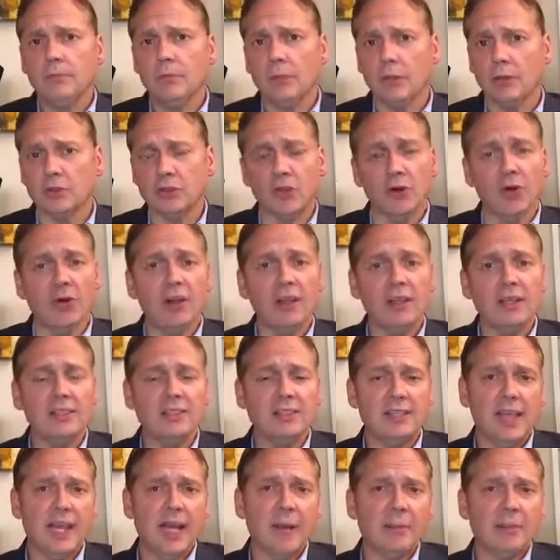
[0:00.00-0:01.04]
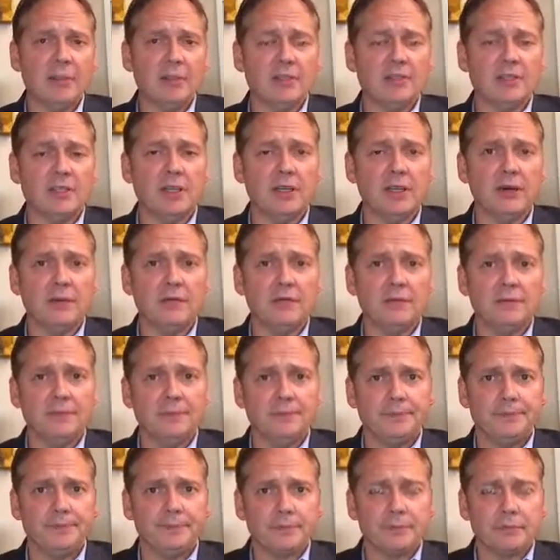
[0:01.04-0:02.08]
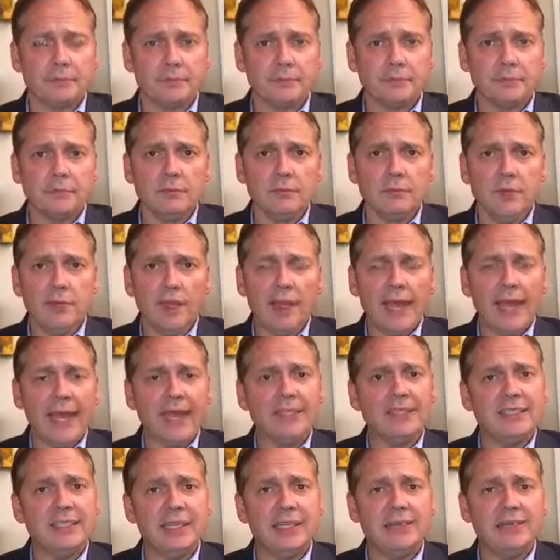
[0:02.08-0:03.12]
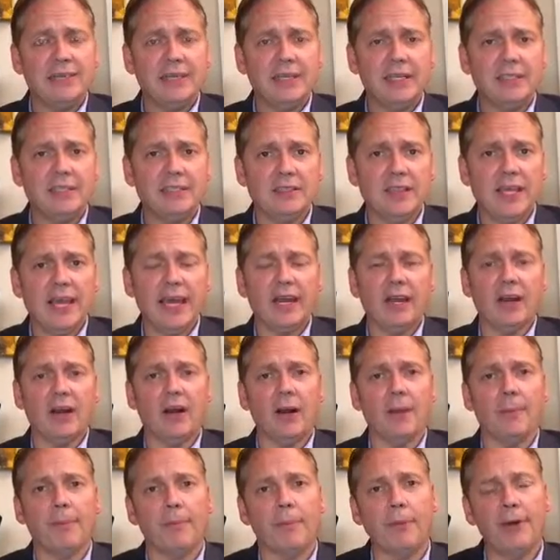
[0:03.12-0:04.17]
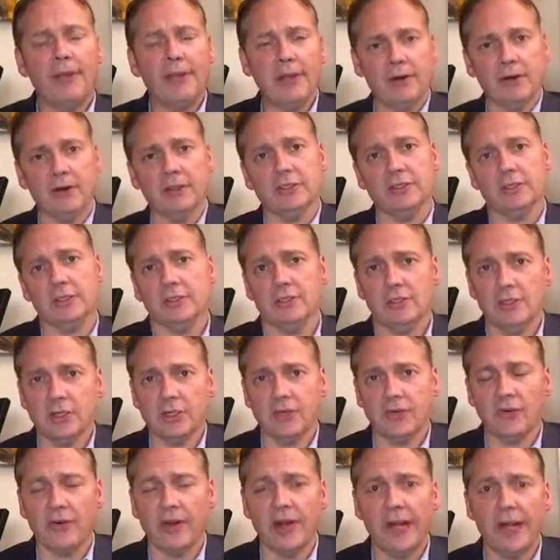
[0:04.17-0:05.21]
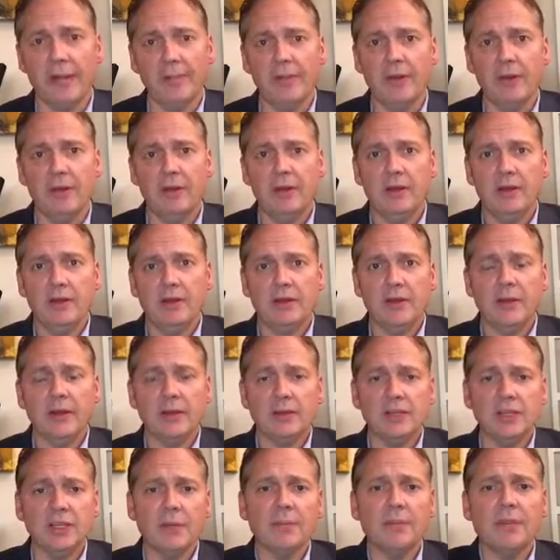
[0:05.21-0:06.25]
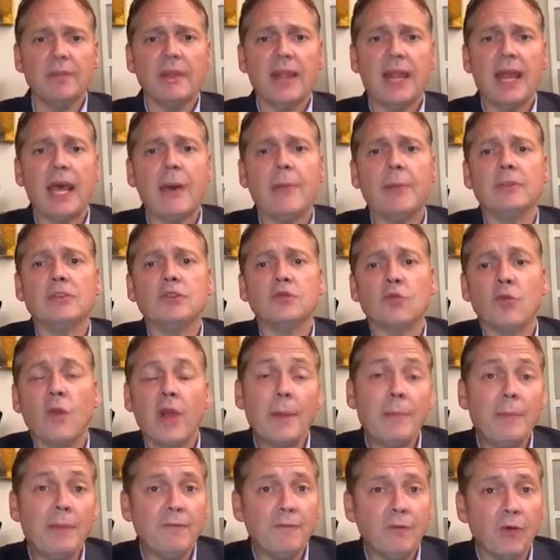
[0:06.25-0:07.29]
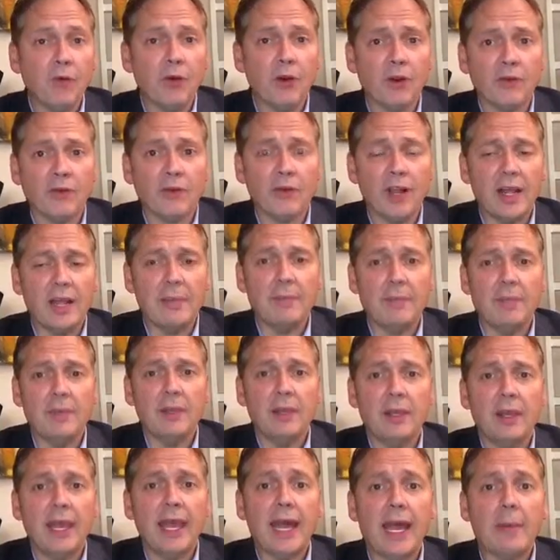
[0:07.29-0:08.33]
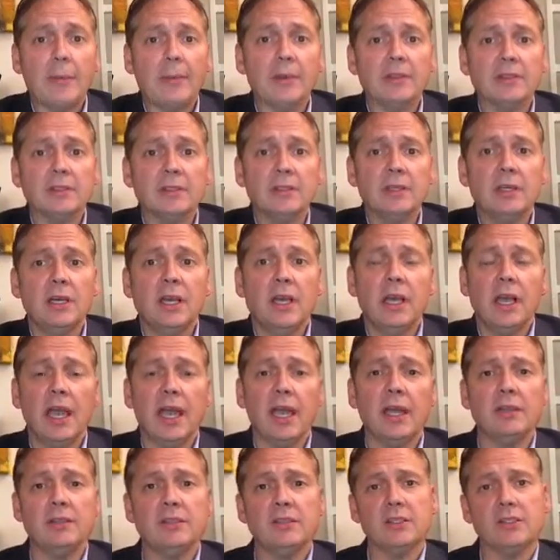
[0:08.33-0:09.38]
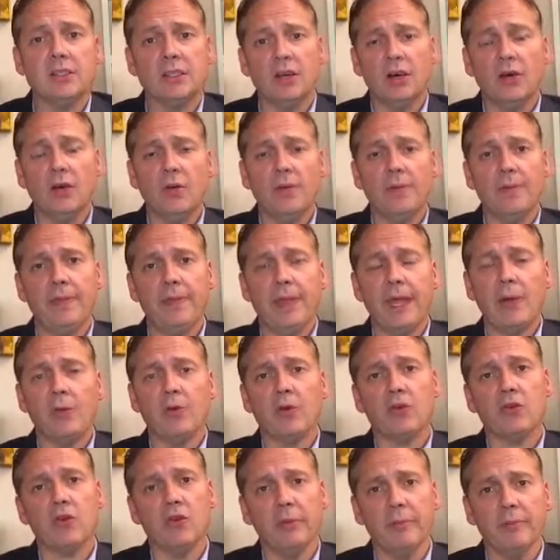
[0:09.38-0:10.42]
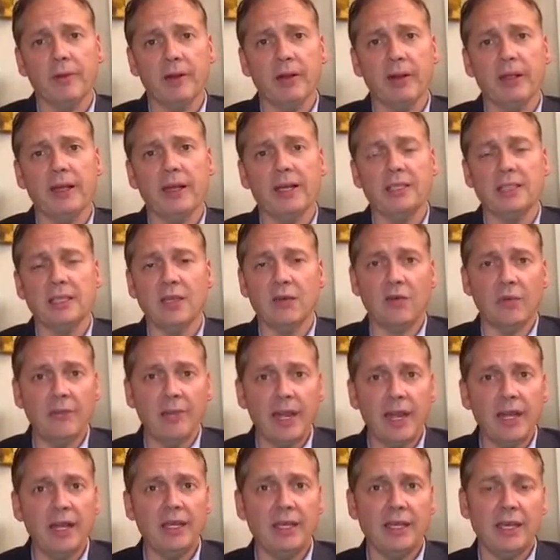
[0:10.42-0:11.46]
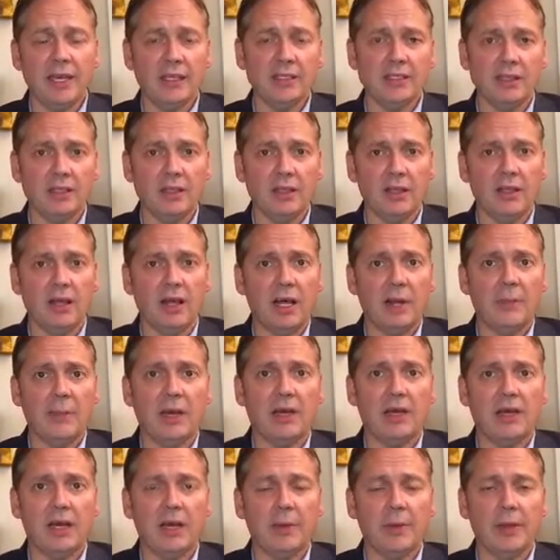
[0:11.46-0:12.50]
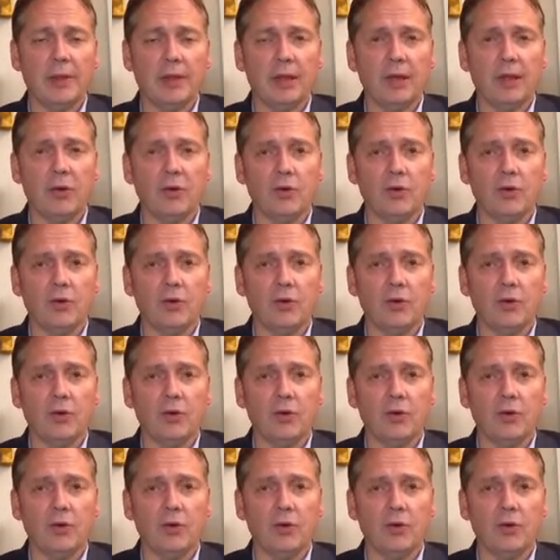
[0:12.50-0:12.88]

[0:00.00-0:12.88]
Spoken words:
Those are all examples of activities that are precursors to crime. They're something that happens right before a crime happens. And so they were criminalized. They were made against the law by common law